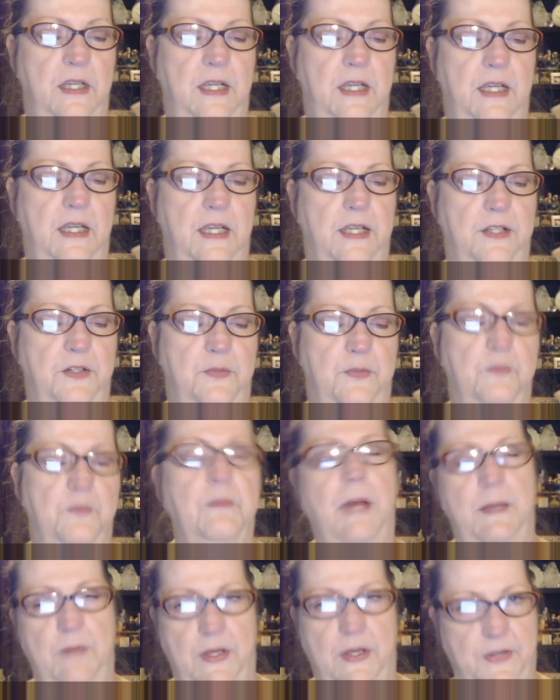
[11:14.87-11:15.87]
And
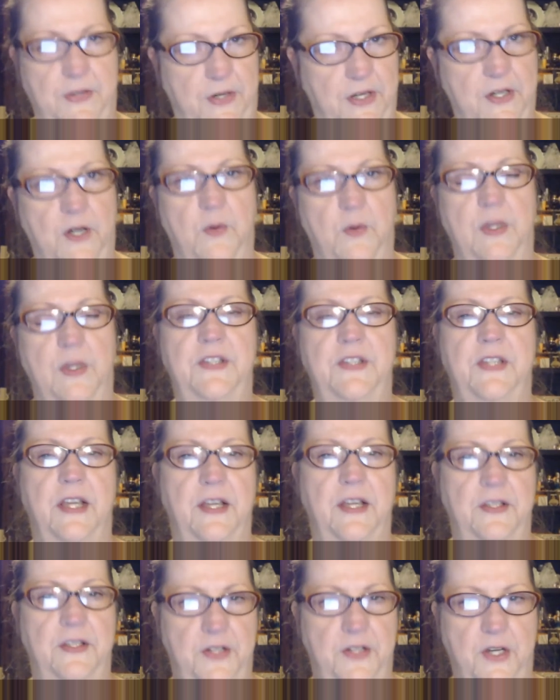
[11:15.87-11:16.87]
my mother had always
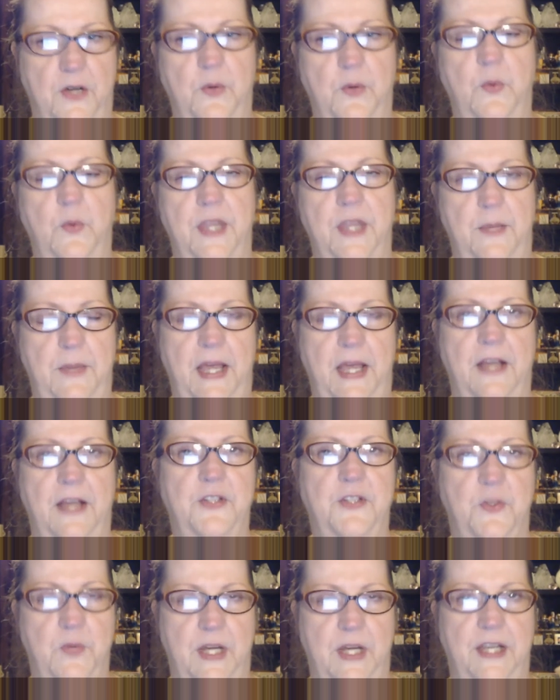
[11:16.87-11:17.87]
said, you know, when they
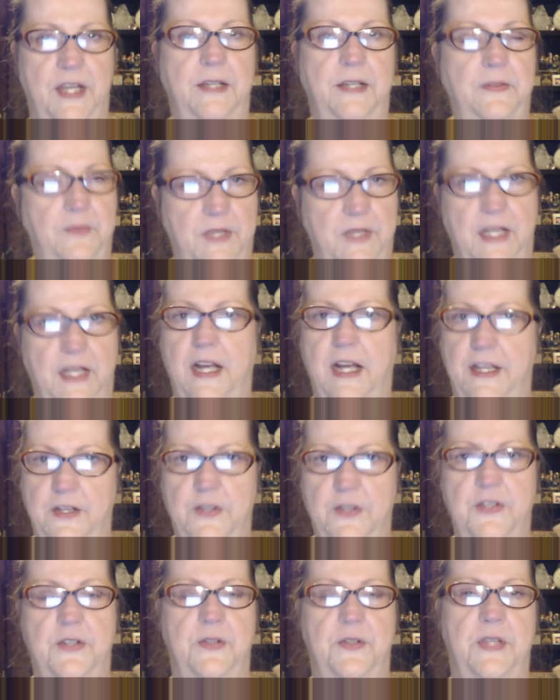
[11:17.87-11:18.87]
passed away, that I
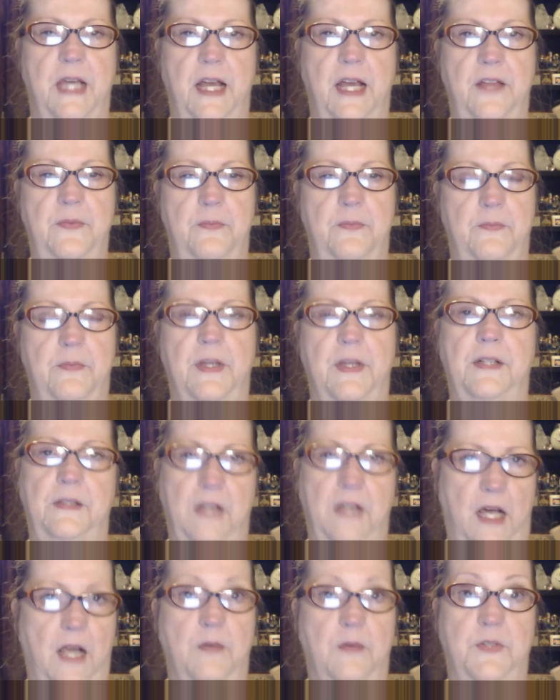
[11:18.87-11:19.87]
could do that, but
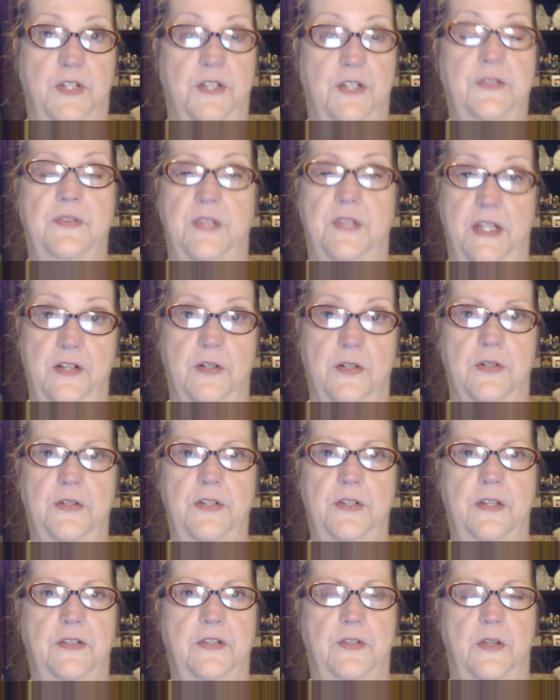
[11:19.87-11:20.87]
I was just
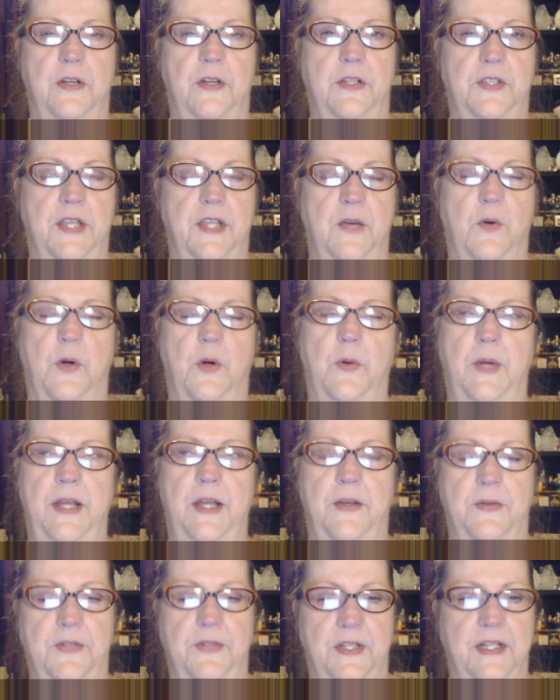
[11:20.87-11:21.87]
theirs as long as they were
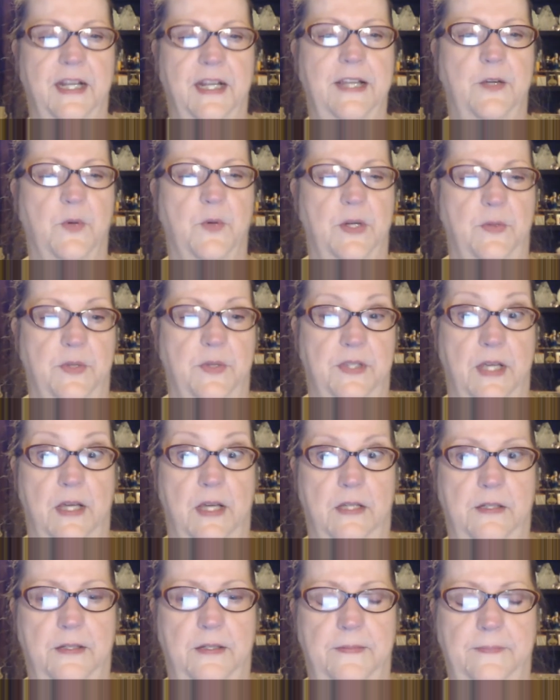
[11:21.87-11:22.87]
around. And I agreed with
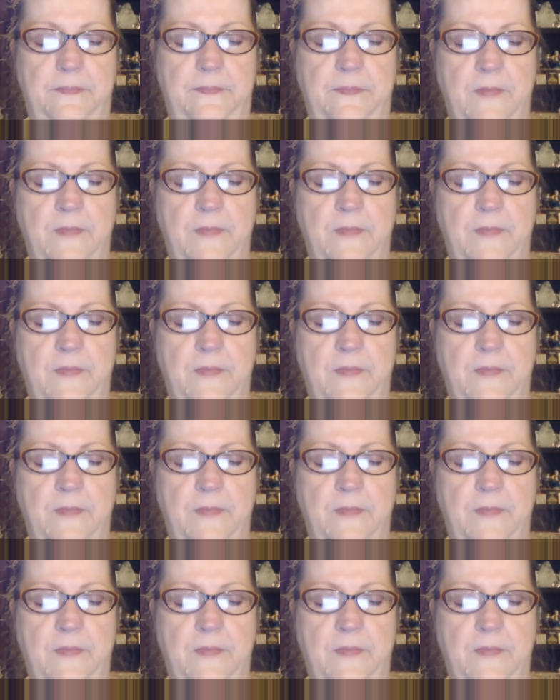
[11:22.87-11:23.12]
that.